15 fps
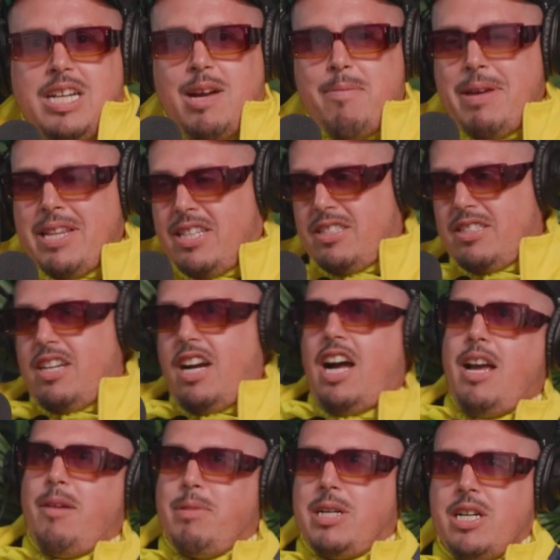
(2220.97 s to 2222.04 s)
I met this
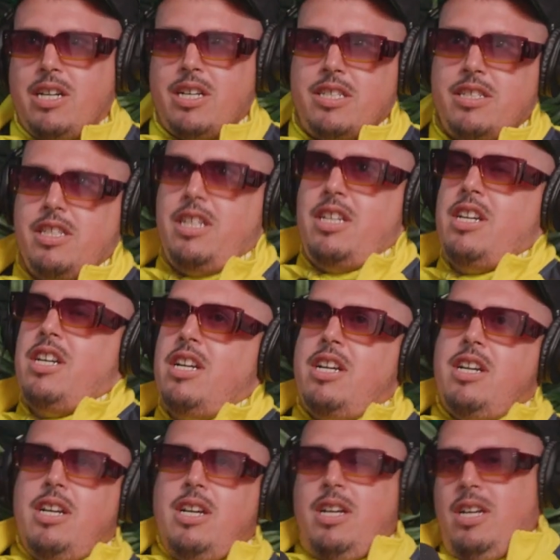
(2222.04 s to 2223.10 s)
guy because
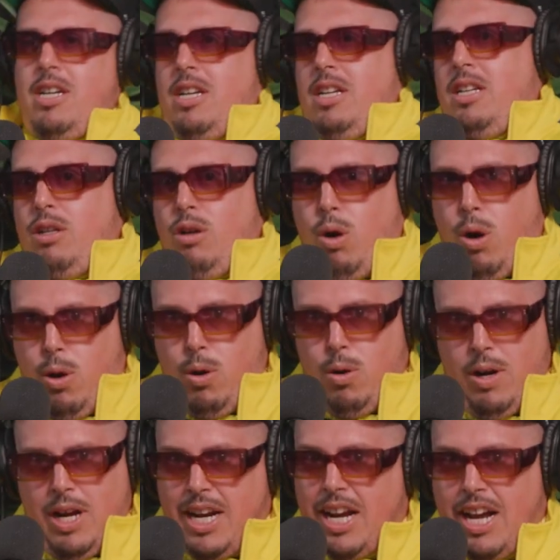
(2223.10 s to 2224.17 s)

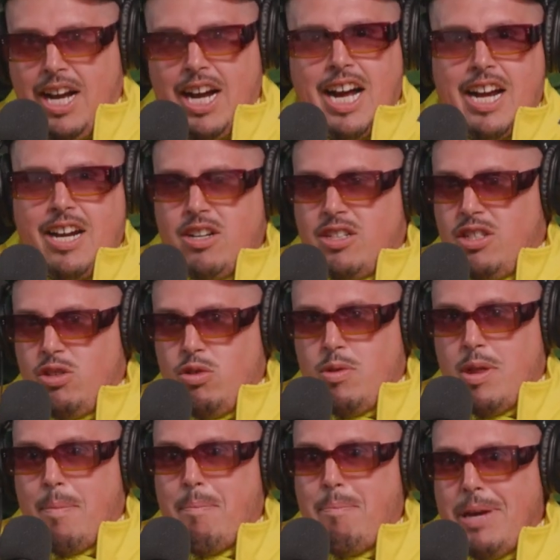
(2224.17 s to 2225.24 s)
I got hired to do
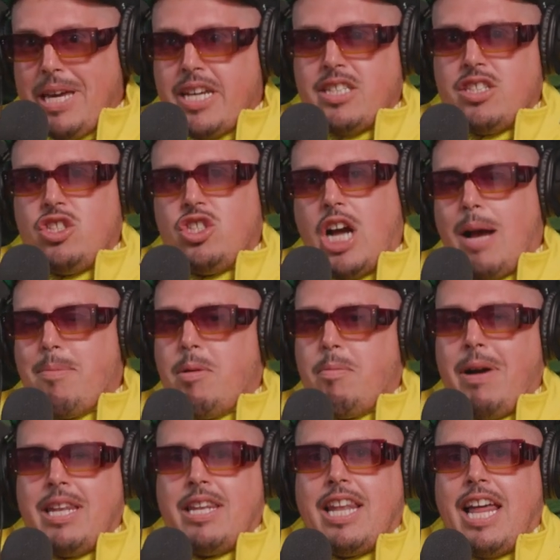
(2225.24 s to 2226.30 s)
the biggest job of
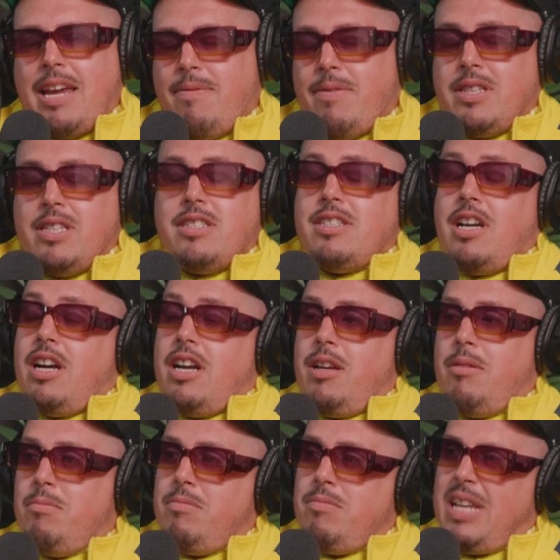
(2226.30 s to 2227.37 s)
my life at the
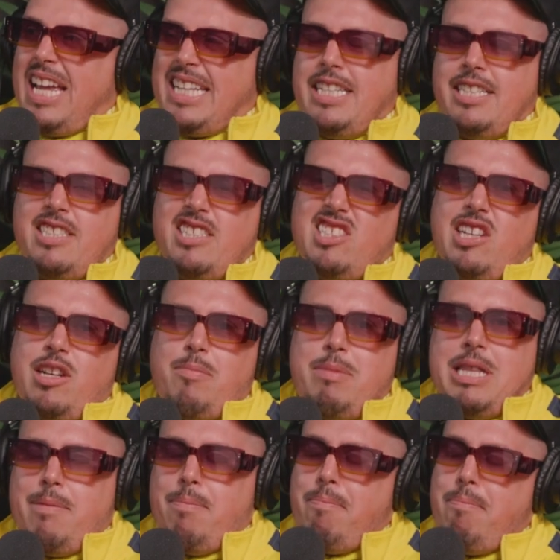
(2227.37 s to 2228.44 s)
time. Like, this is going to be
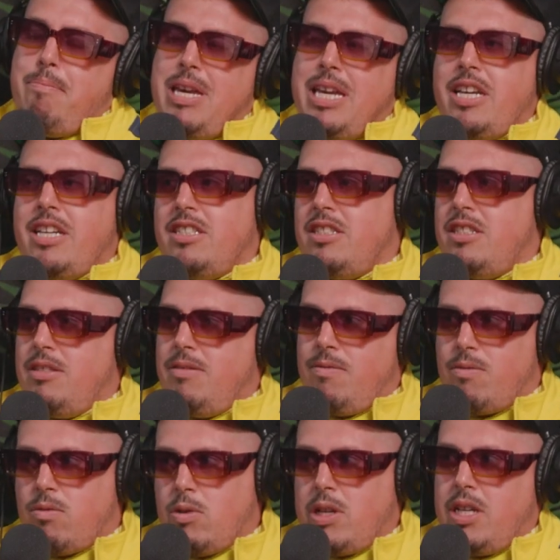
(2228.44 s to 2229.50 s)
the biggest
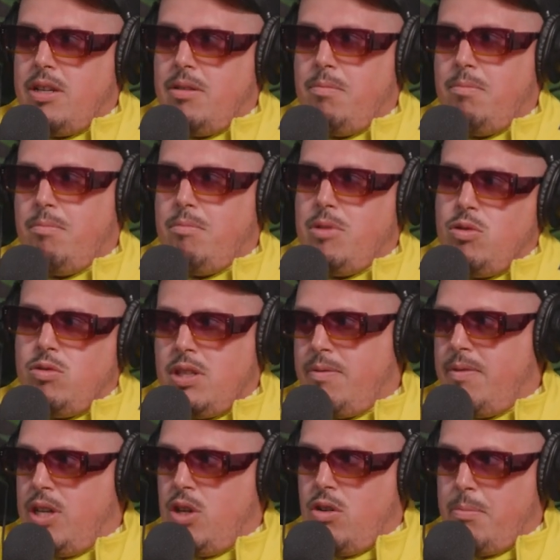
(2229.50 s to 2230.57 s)
freaking music
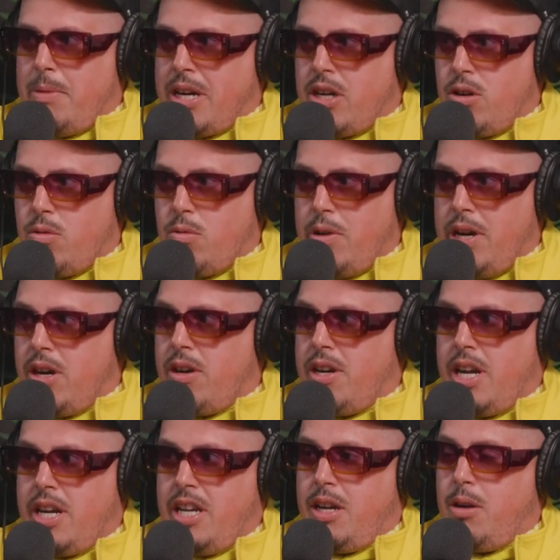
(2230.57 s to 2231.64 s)
video of my career.
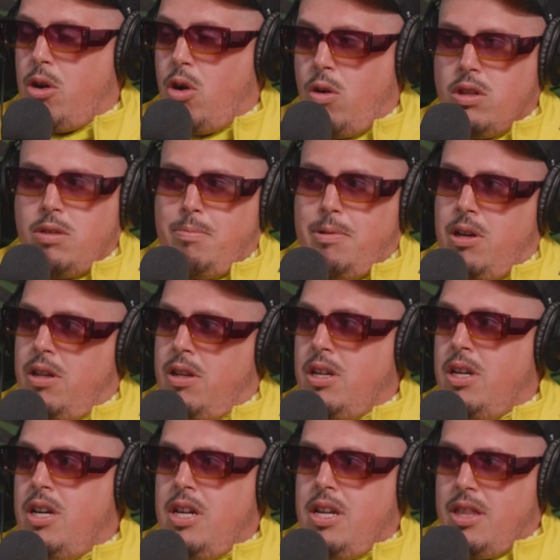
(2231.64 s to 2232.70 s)
And I get called upon
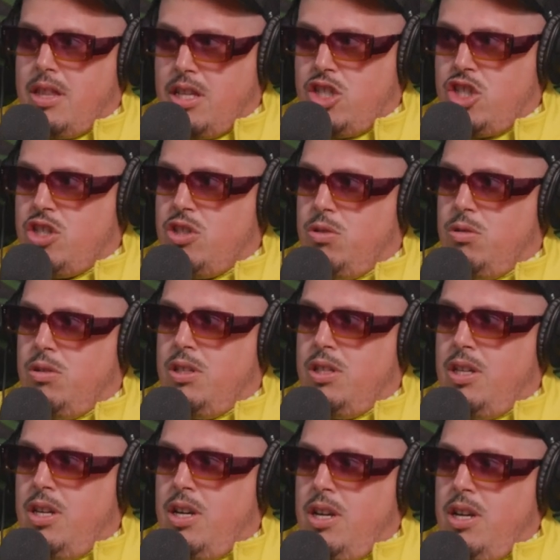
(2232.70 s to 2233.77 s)
this shoot.
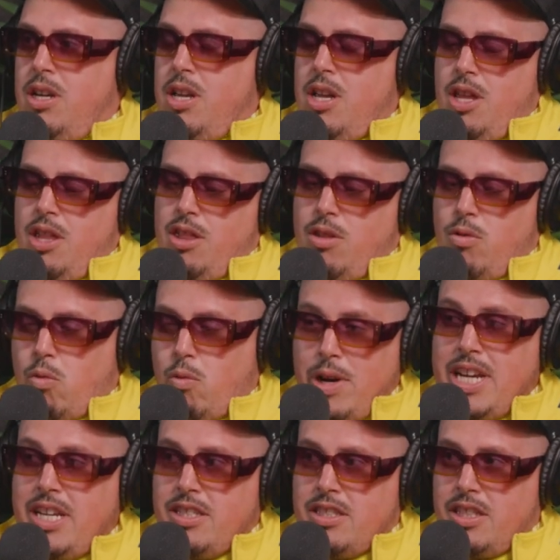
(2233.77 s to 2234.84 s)
The
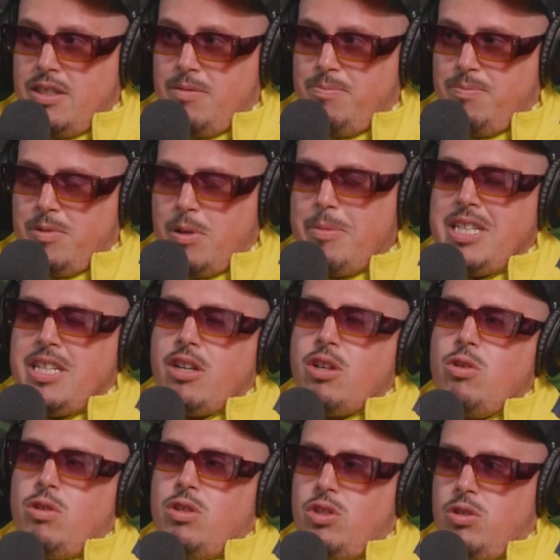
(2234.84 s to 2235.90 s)
reason, let me tell you
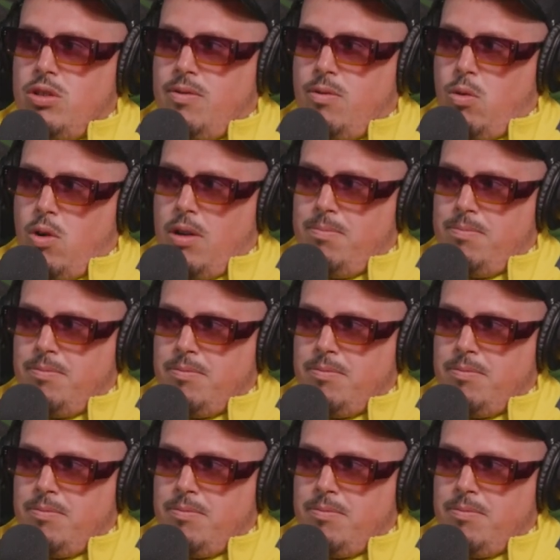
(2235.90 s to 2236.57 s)
who the shoot's for.